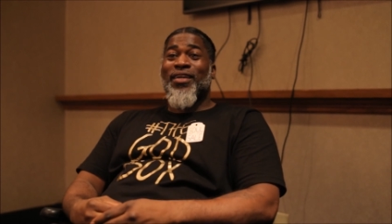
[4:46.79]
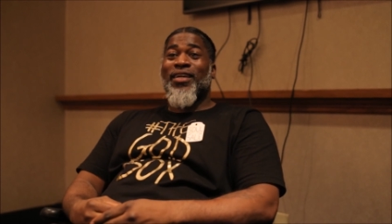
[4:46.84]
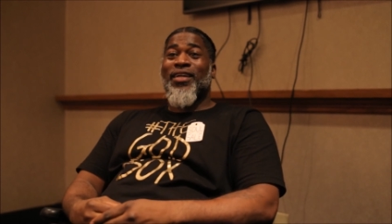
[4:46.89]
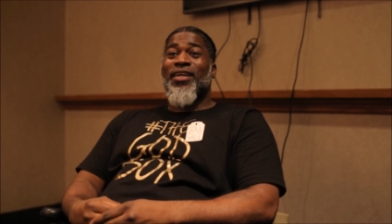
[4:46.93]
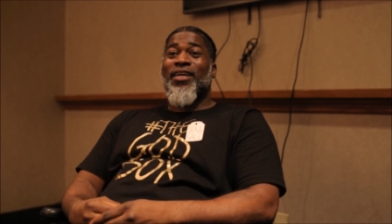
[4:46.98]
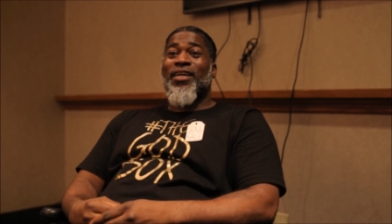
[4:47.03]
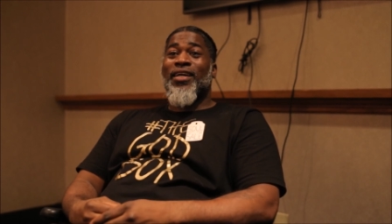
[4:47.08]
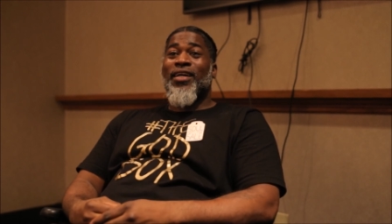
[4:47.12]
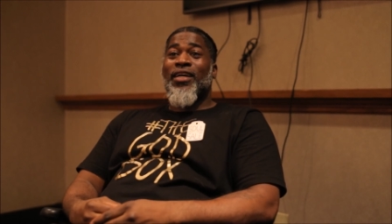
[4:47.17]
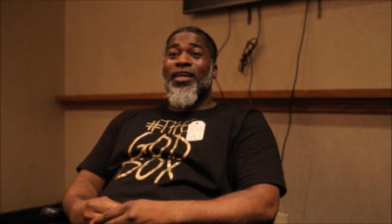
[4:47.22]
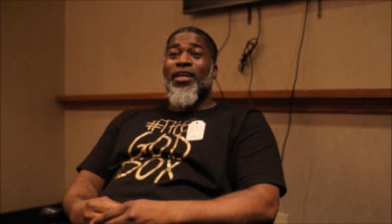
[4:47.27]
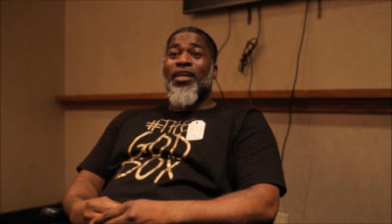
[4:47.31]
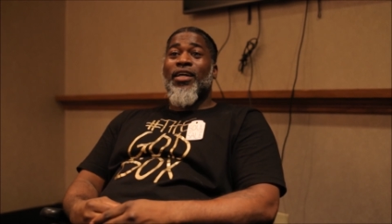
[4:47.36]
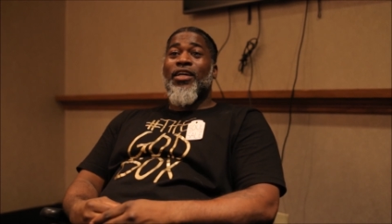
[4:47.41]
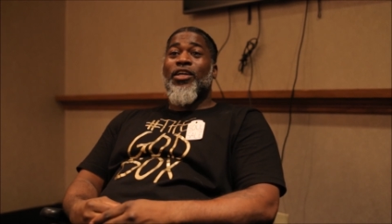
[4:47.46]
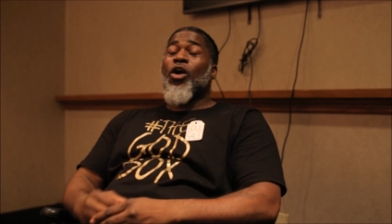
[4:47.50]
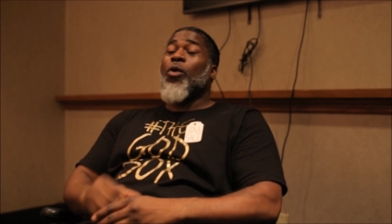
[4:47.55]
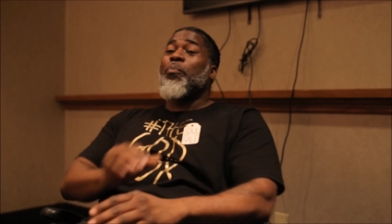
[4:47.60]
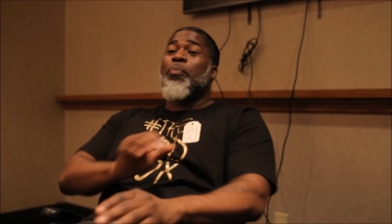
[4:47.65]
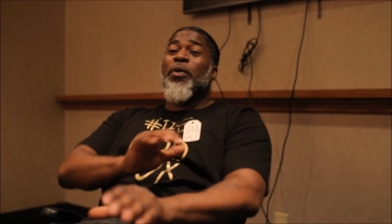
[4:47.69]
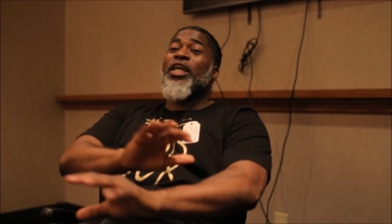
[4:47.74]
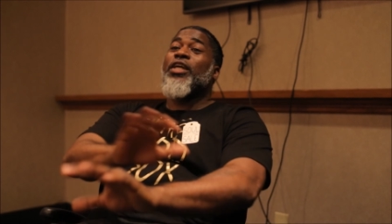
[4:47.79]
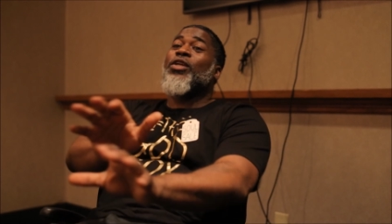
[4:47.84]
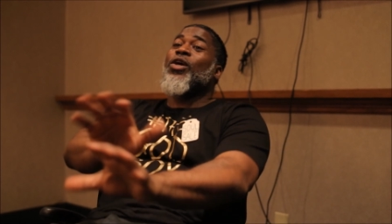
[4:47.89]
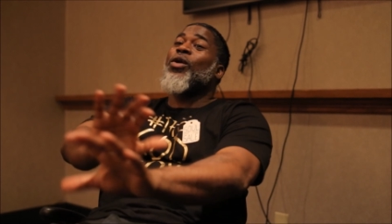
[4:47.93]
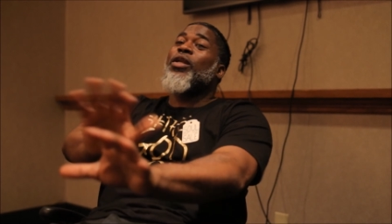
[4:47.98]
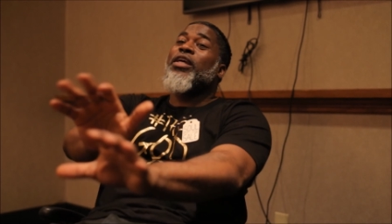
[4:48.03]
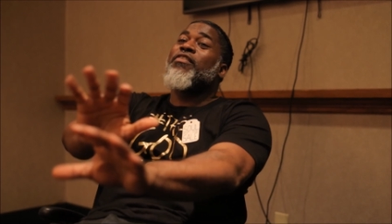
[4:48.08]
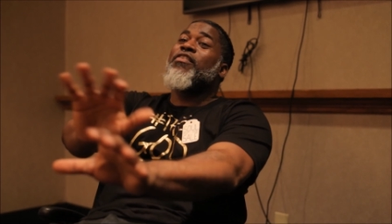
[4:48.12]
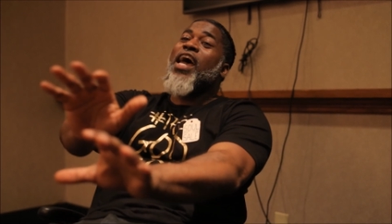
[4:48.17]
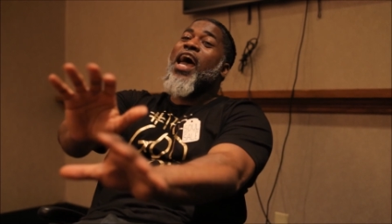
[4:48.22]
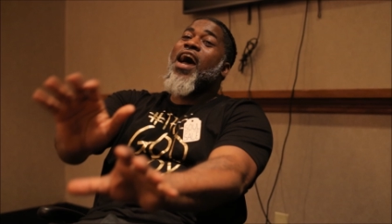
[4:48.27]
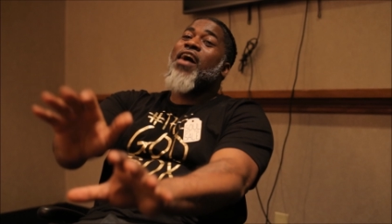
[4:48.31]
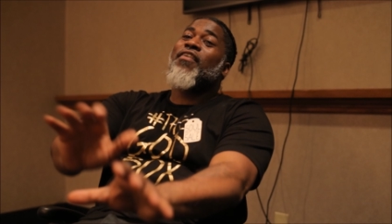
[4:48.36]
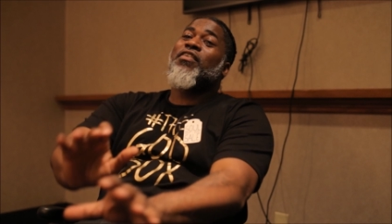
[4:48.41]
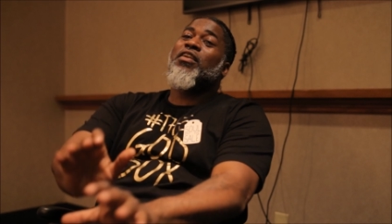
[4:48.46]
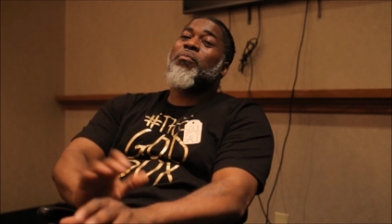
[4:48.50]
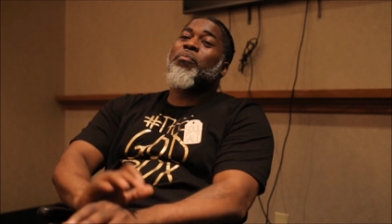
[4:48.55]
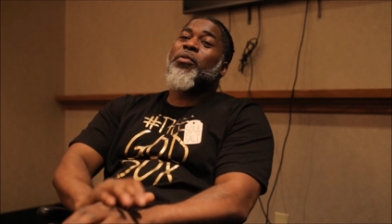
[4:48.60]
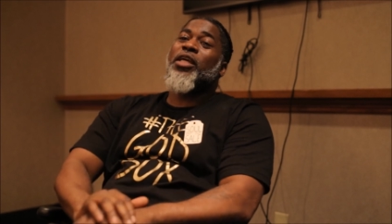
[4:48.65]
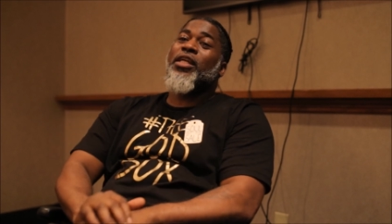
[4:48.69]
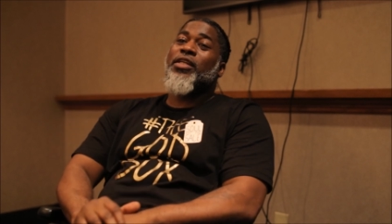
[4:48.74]
Right. Your beat don't even have
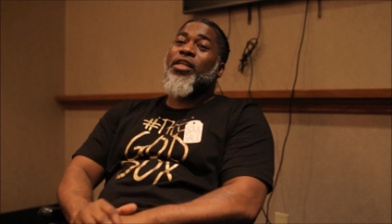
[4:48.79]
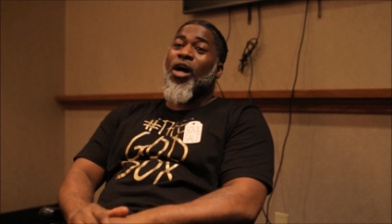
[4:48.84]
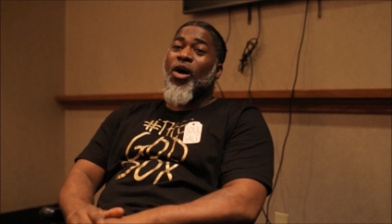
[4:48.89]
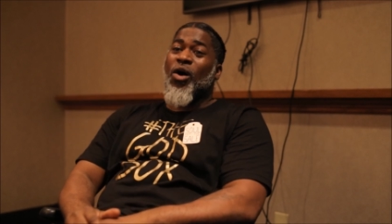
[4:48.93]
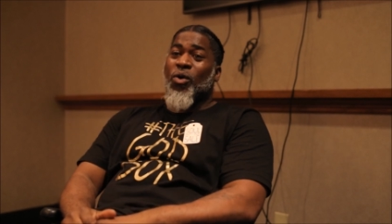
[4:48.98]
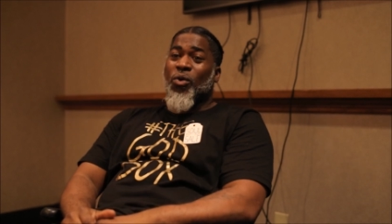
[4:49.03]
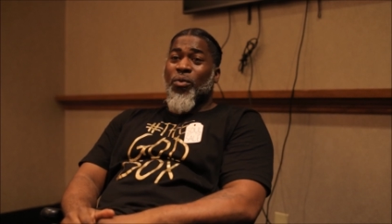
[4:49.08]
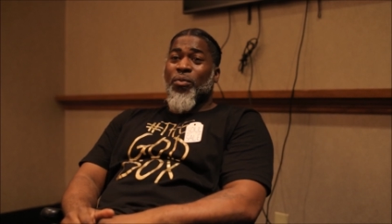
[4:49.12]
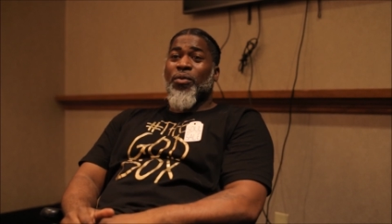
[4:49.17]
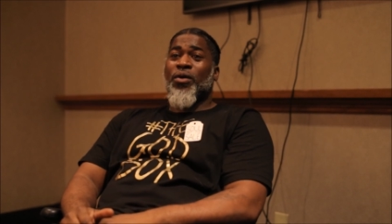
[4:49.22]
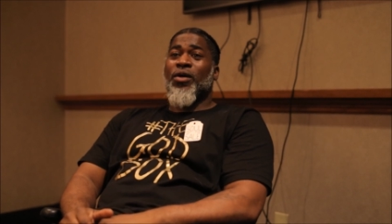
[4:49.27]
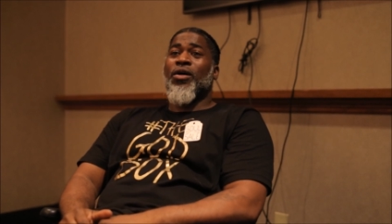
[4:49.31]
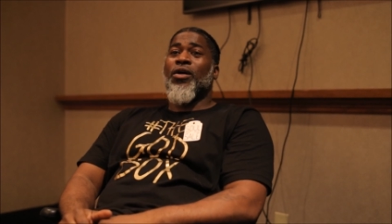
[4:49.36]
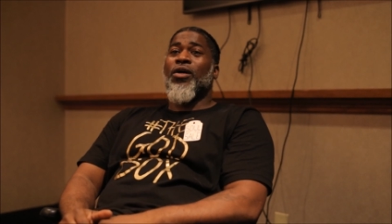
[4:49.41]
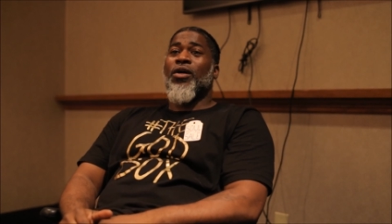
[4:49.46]
to be dope.